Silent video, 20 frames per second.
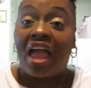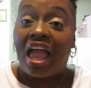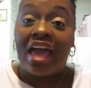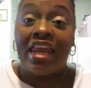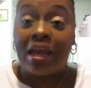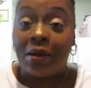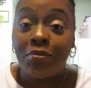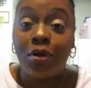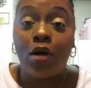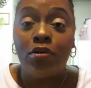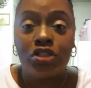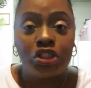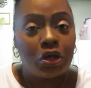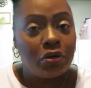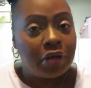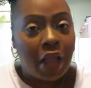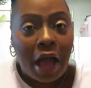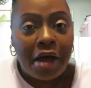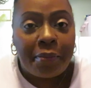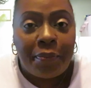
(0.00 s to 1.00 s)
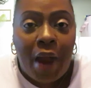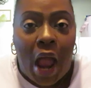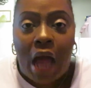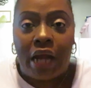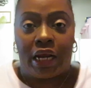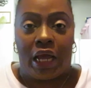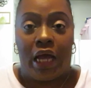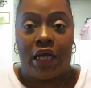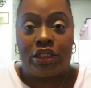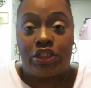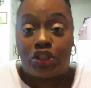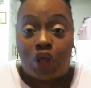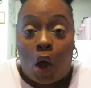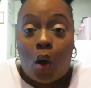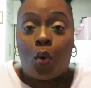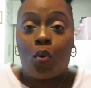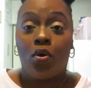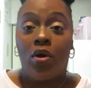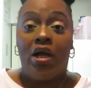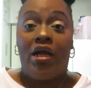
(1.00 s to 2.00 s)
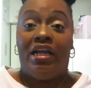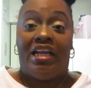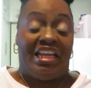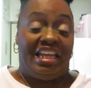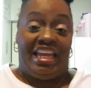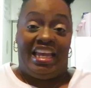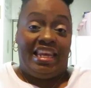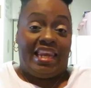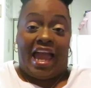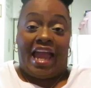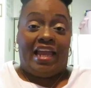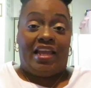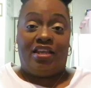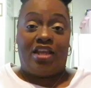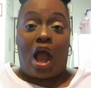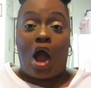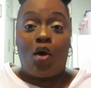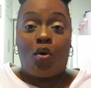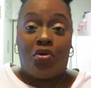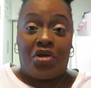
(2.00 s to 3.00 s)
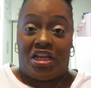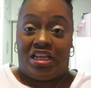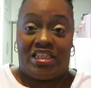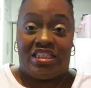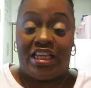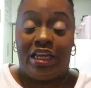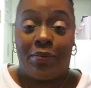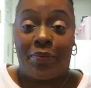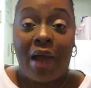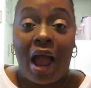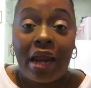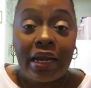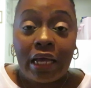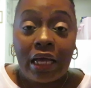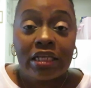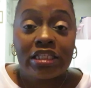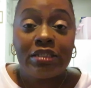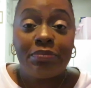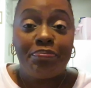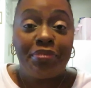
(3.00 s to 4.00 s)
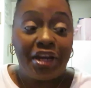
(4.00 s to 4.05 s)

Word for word: And I'm going to show y'all the products. So ain't like y'all won't get to see the products.